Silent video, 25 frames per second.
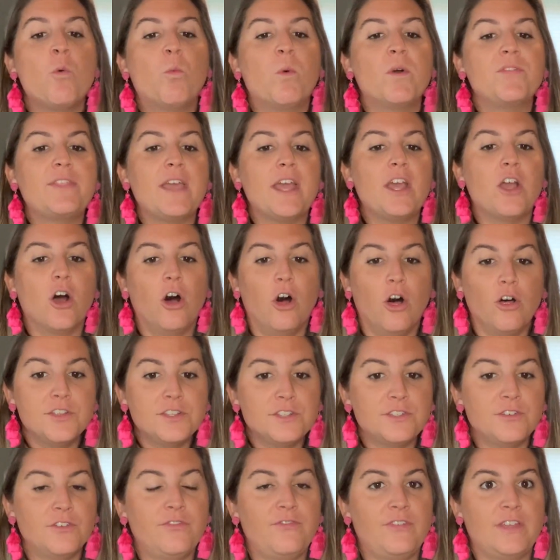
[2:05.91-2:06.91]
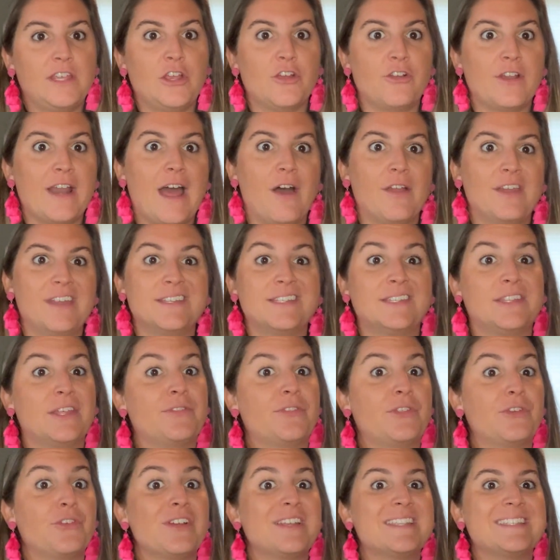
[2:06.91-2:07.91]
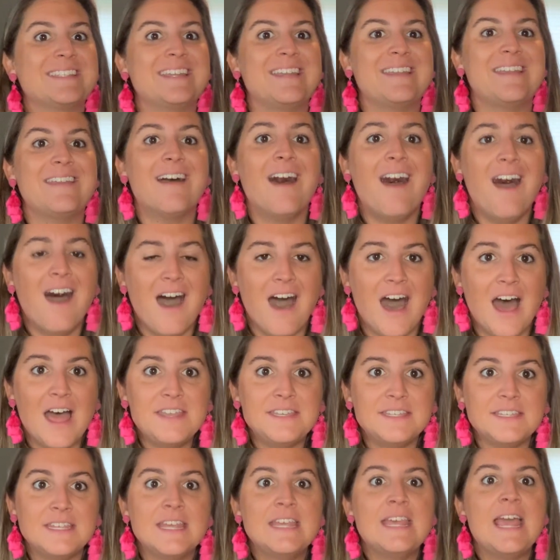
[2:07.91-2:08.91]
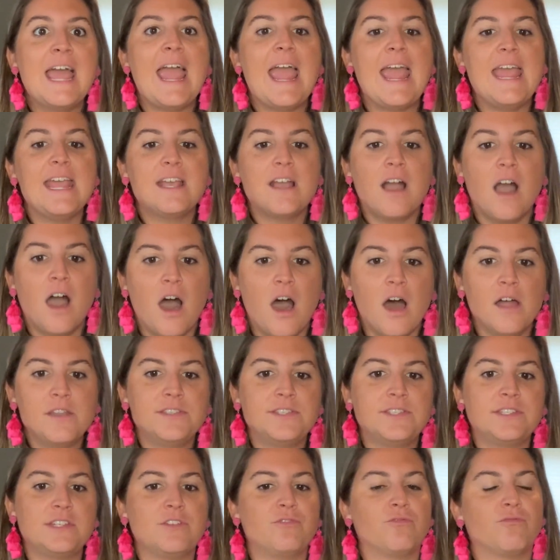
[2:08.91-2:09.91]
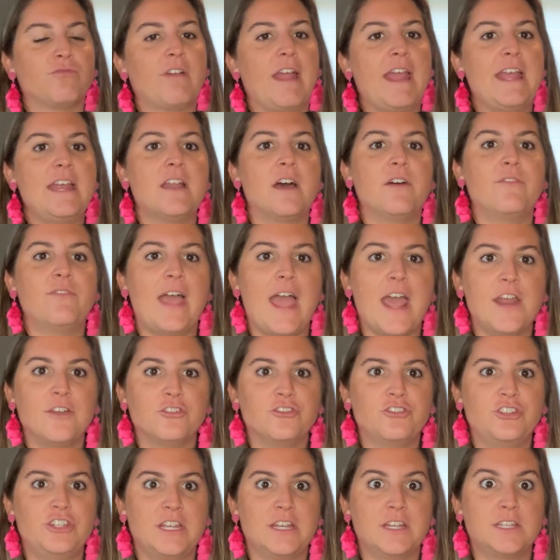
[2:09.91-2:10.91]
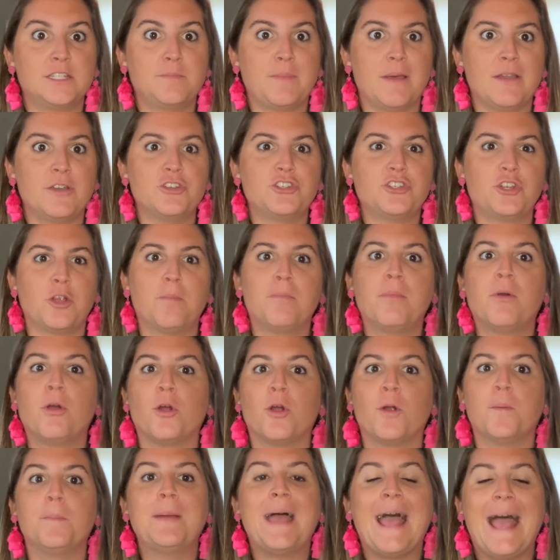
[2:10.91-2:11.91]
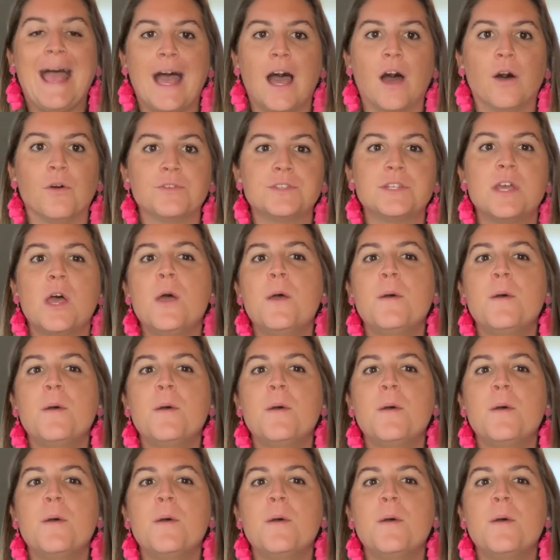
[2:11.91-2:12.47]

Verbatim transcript: What they also figured out is that there is not a constant rate of energy expenditure per pound,